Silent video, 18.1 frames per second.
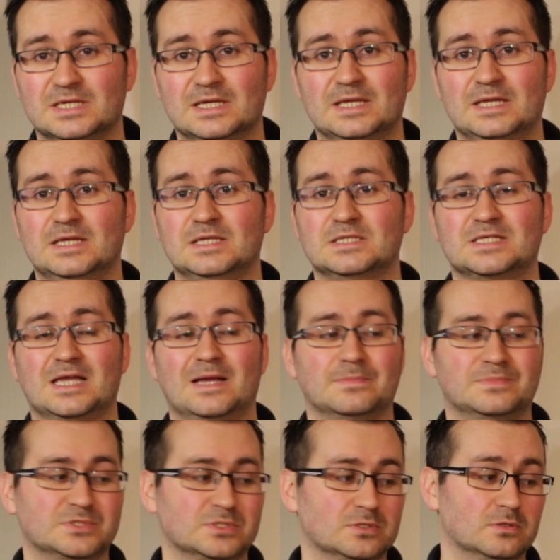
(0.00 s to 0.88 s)
it. It's
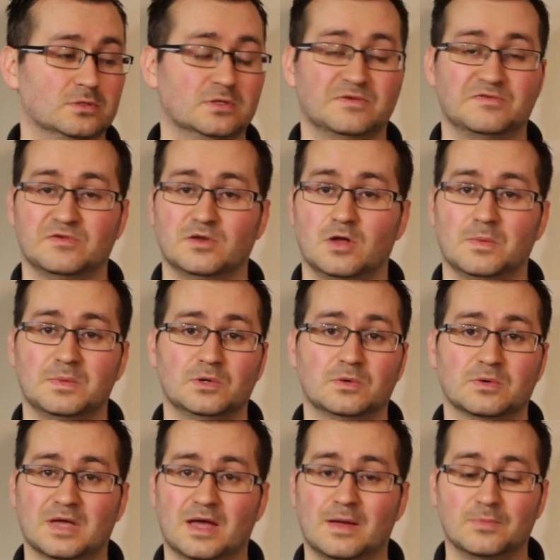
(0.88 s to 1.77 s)
absolutely
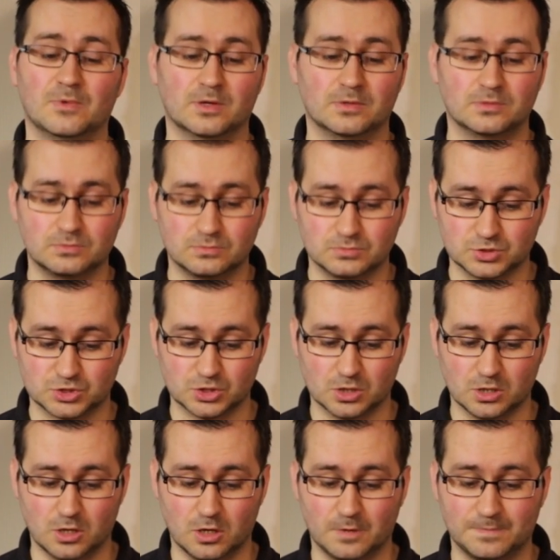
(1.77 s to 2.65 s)
phenomenal camera.
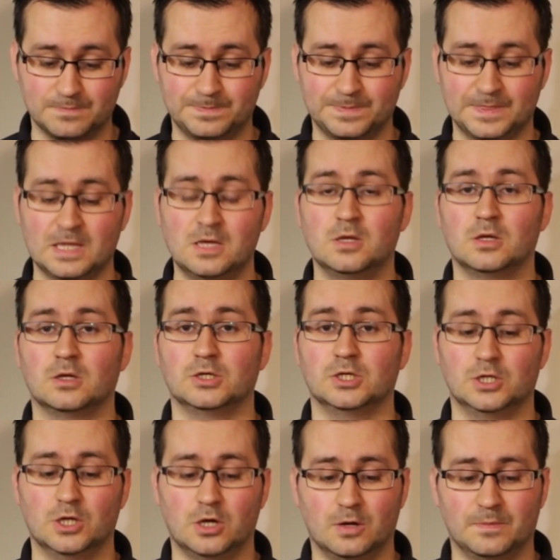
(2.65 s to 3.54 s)
So,
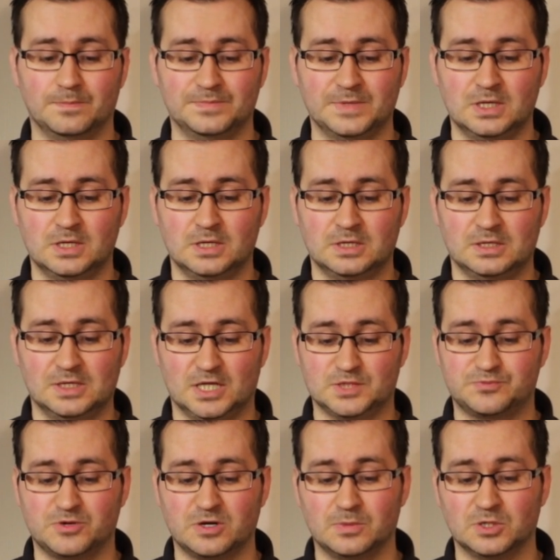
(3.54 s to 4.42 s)
you know,
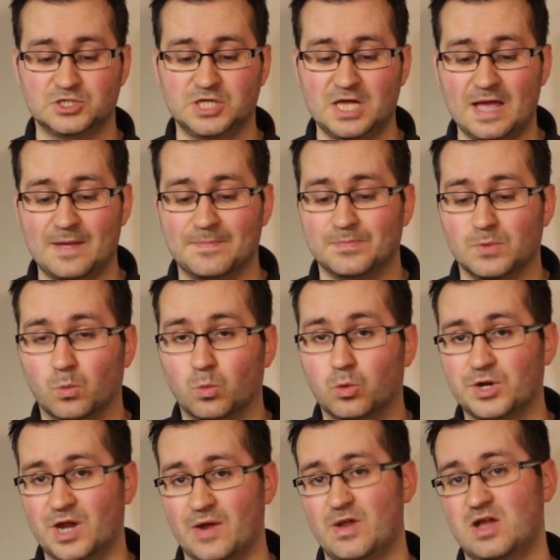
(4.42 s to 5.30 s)
that's pretty much it.
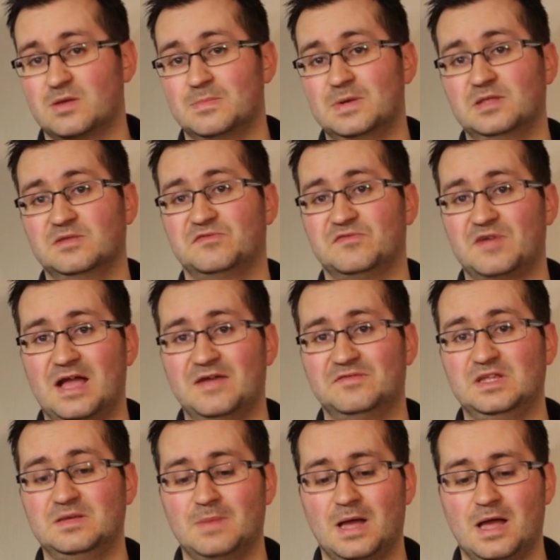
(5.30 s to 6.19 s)
Would I recommend the
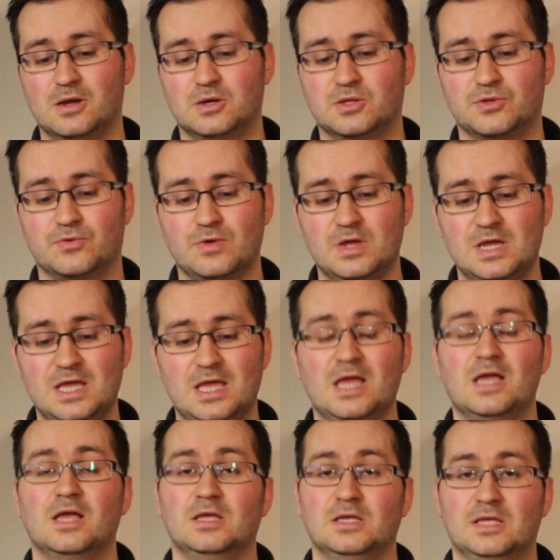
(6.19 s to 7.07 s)
5D Mark
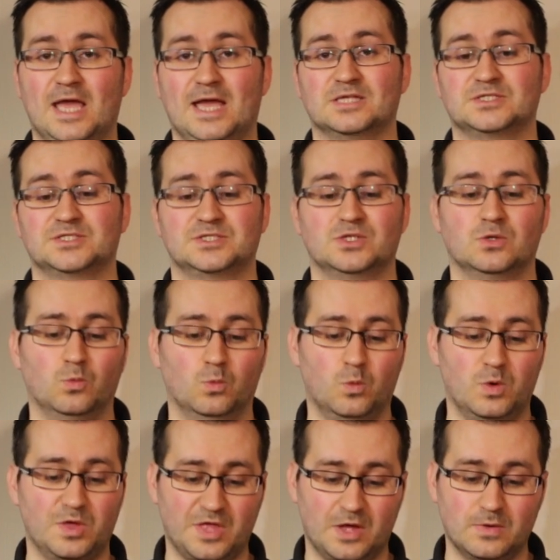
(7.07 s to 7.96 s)
III? Yes,
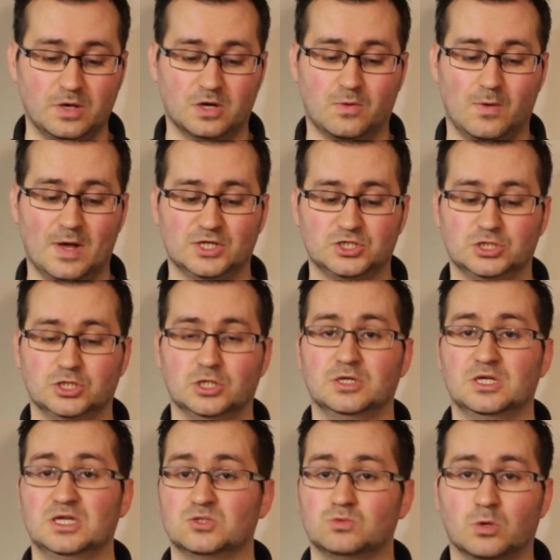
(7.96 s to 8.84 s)
without a
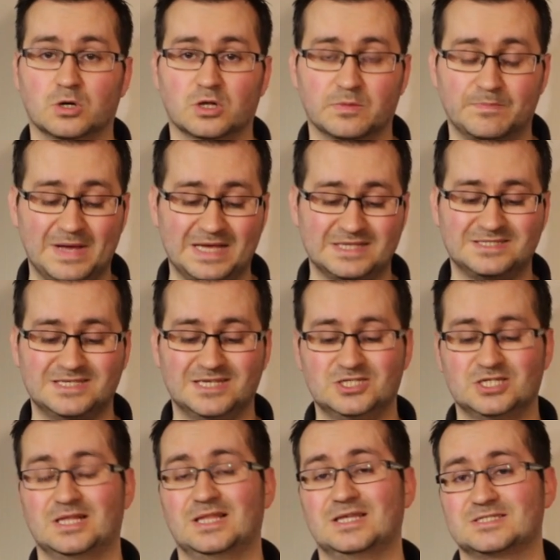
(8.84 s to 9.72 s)
question. It's one of the best
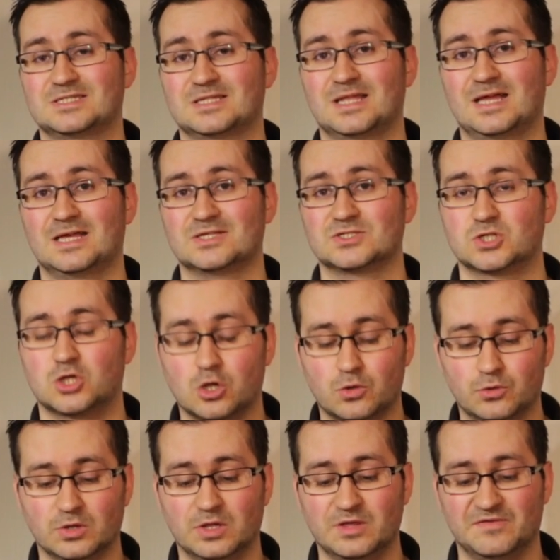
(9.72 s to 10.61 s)
digital SLRs
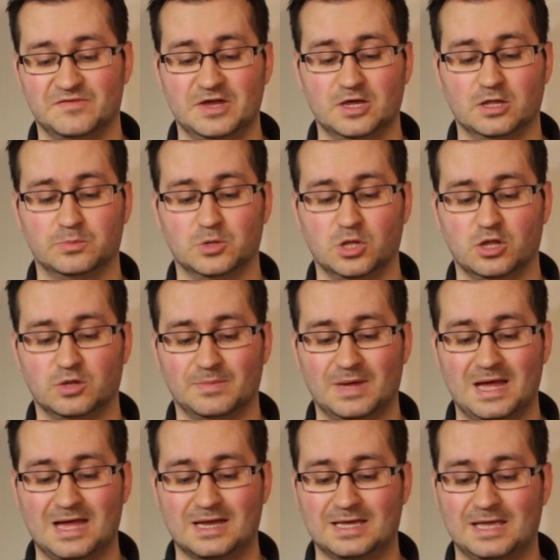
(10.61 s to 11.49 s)
currently available on the
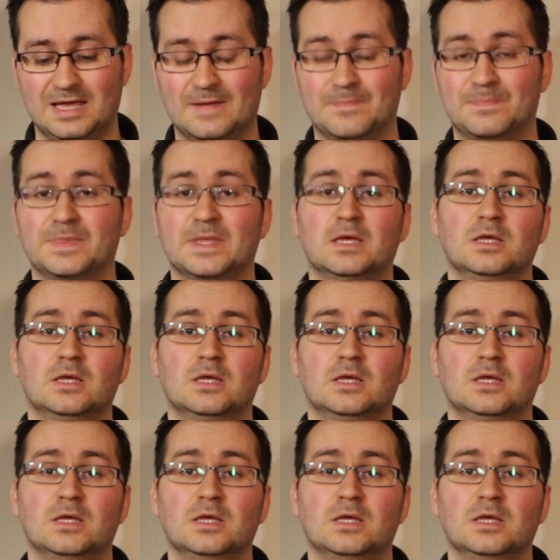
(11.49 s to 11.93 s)
market,